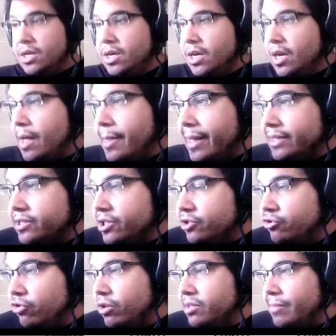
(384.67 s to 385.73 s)
And that's to
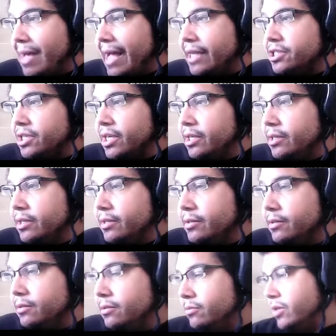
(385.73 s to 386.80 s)
draw some hatching
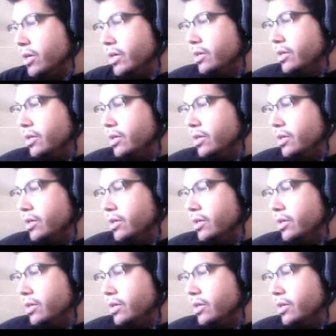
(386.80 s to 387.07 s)
in, right?